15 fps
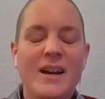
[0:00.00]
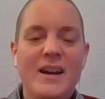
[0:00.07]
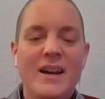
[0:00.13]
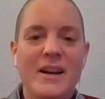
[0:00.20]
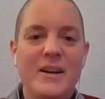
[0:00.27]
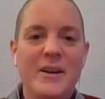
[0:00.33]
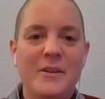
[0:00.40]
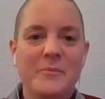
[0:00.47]

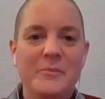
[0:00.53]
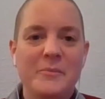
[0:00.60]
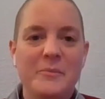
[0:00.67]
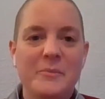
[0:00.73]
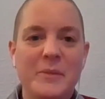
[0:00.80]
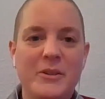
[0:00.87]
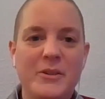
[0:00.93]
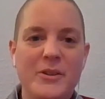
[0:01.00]

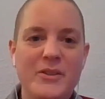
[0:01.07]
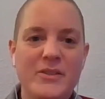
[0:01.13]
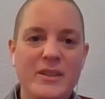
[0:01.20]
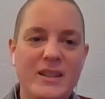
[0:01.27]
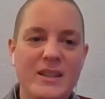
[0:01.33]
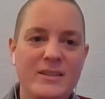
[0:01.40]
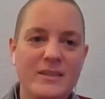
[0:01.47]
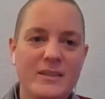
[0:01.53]
because it
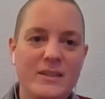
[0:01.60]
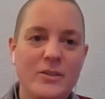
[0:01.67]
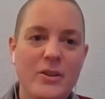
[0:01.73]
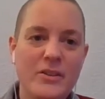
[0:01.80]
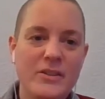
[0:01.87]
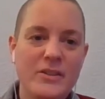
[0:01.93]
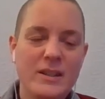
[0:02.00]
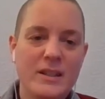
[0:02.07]
is
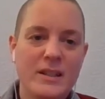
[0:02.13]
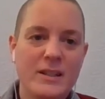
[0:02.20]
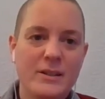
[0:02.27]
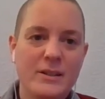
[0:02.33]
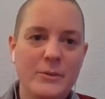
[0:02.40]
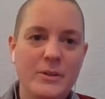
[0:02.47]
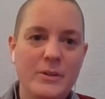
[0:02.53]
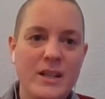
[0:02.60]
not
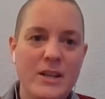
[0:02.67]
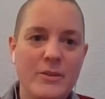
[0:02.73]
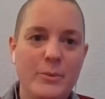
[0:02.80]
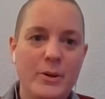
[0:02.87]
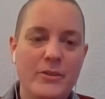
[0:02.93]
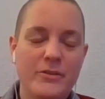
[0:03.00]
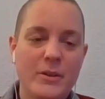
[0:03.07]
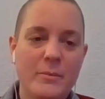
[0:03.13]
included in
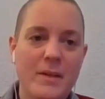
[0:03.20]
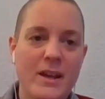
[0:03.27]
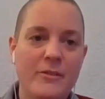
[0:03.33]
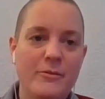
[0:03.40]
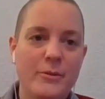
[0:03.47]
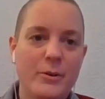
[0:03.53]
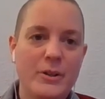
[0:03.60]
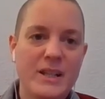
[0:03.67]
one of the main
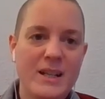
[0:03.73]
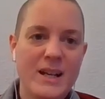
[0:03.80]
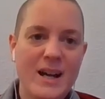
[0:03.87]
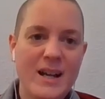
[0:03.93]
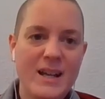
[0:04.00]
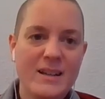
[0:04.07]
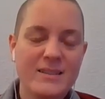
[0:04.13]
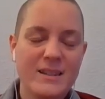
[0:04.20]
four
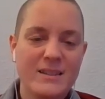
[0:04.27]
Nikayas.